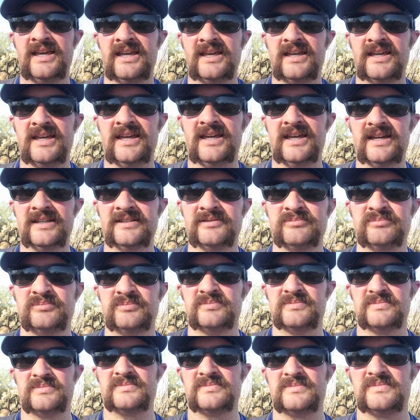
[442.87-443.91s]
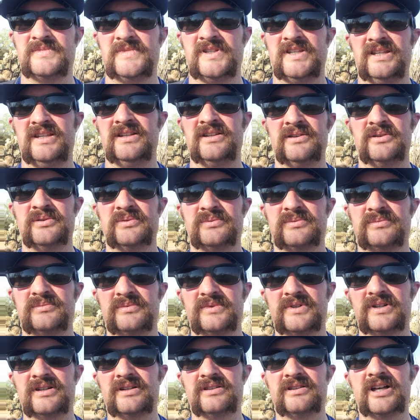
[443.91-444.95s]
And
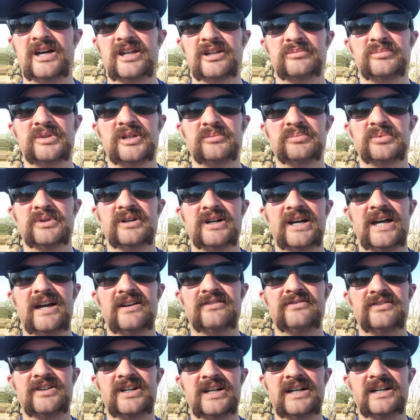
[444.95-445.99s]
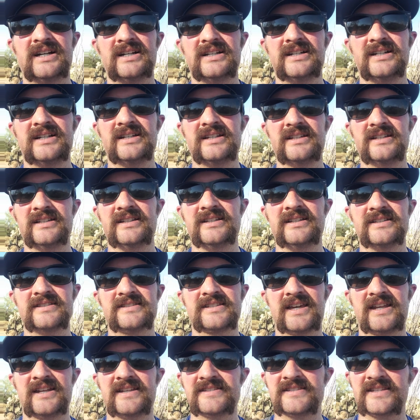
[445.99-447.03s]
a lot of people have it's
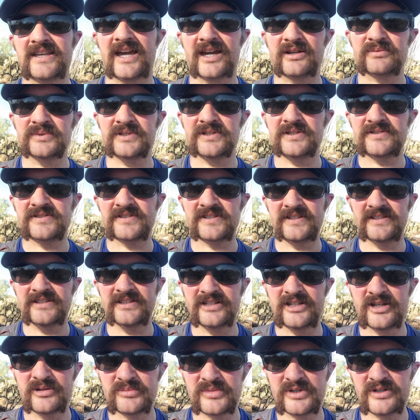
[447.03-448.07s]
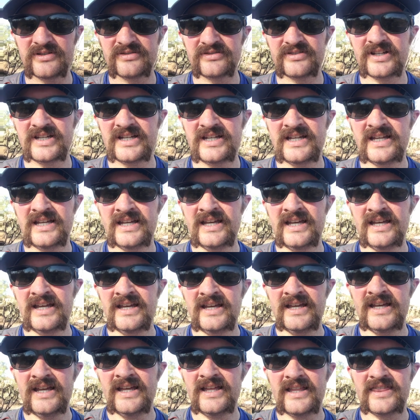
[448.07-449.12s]
kind of sad when you see the number of
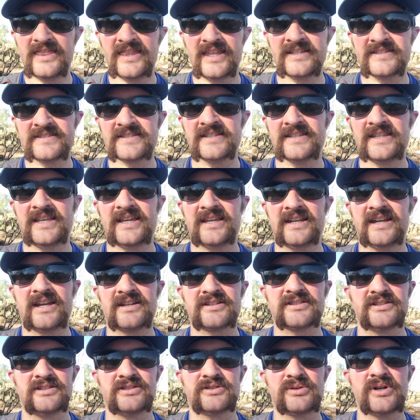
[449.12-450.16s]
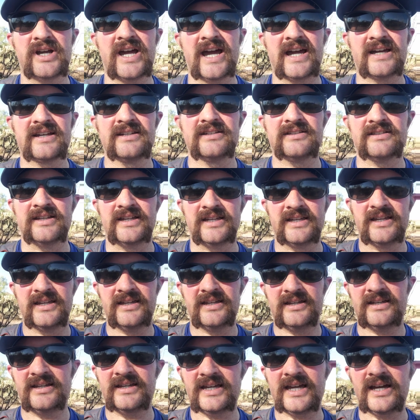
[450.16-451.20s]
things that they can actually track, like
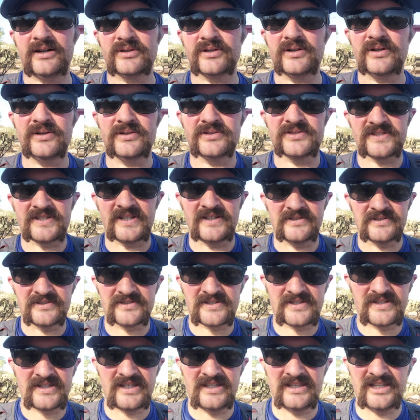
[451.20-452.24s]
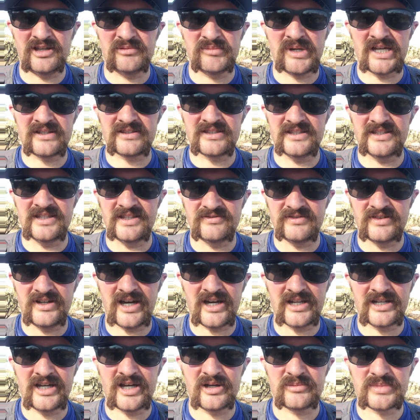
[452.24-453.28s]
alcohol sales and the amount that they've
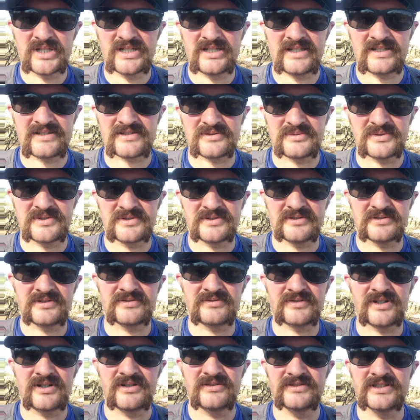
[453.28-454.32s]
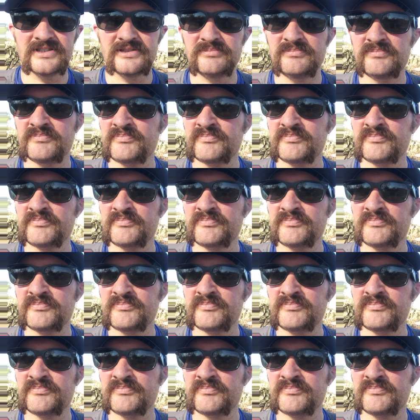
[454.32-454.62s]
gone up as a result of COVID.